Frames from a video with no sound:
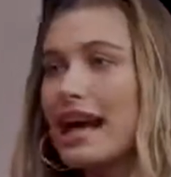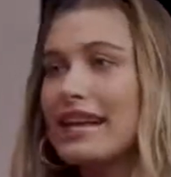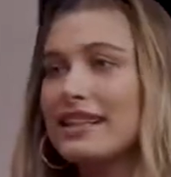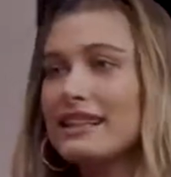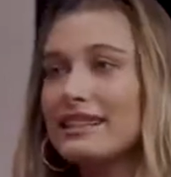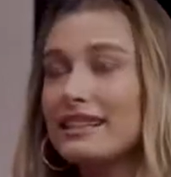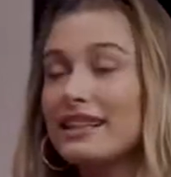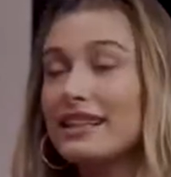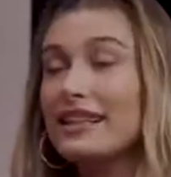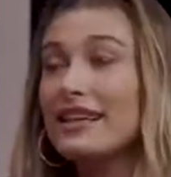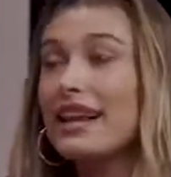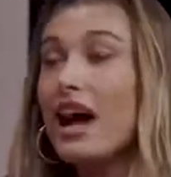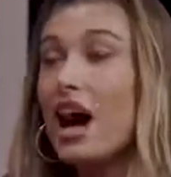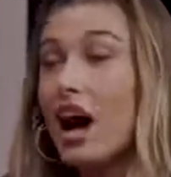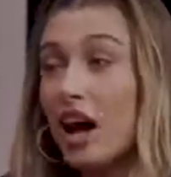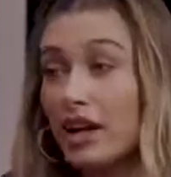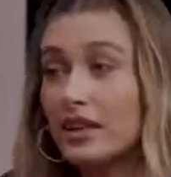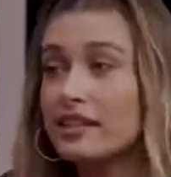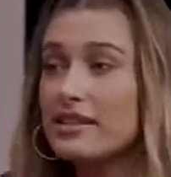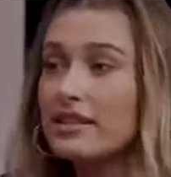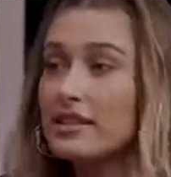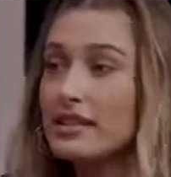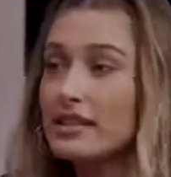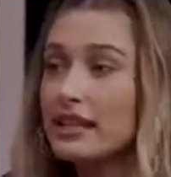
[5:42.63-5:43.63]

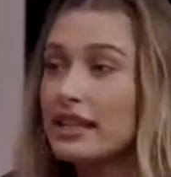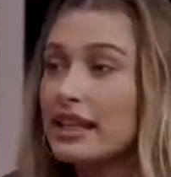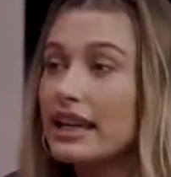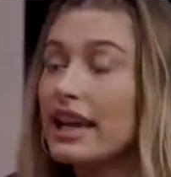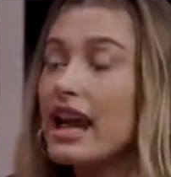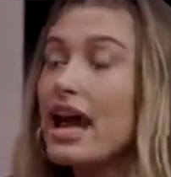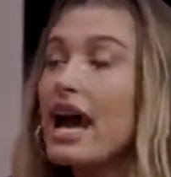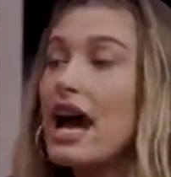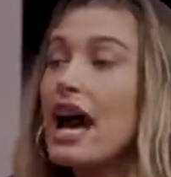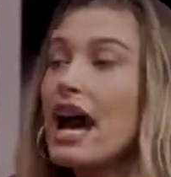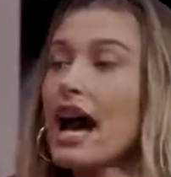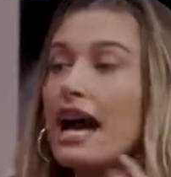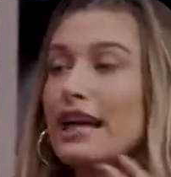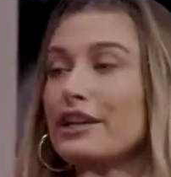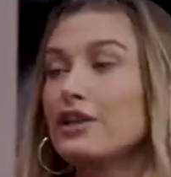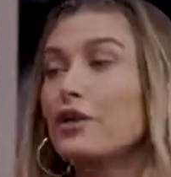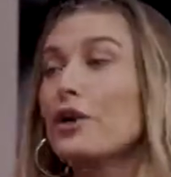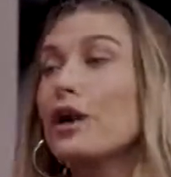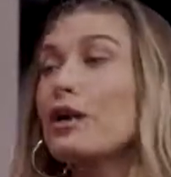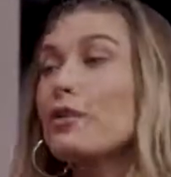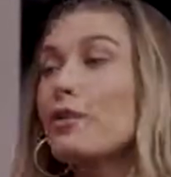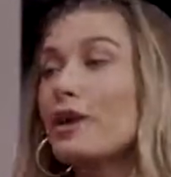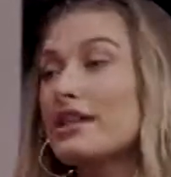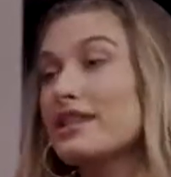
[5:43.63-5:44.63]
I knew
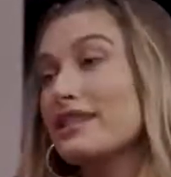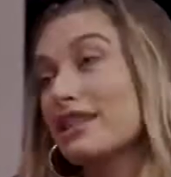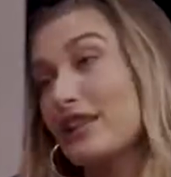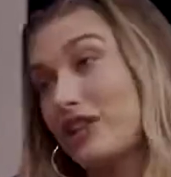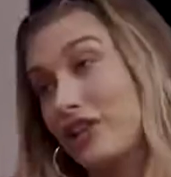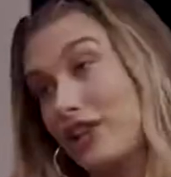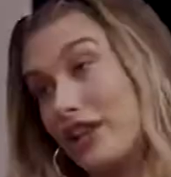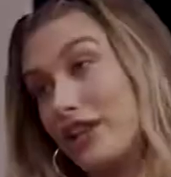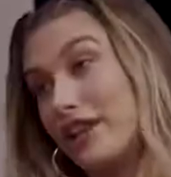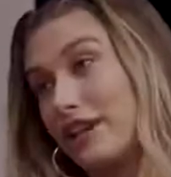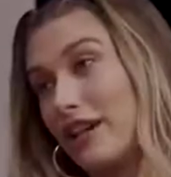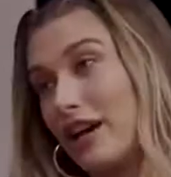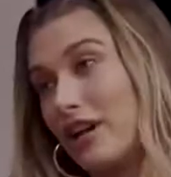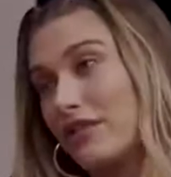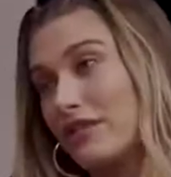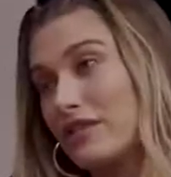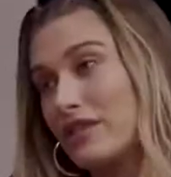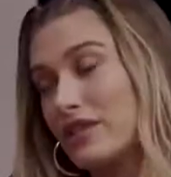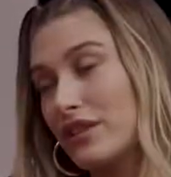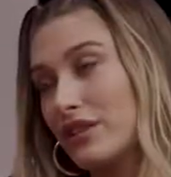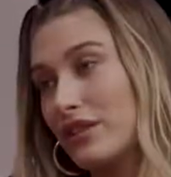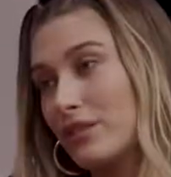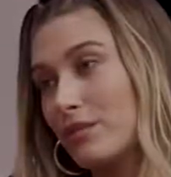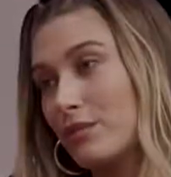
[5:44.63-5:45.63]
I wasn't good enough
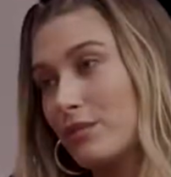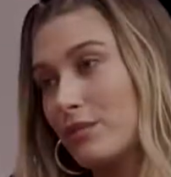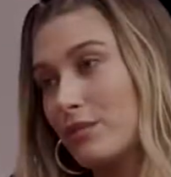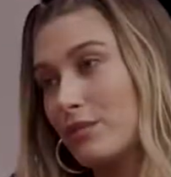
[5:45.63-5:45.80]
to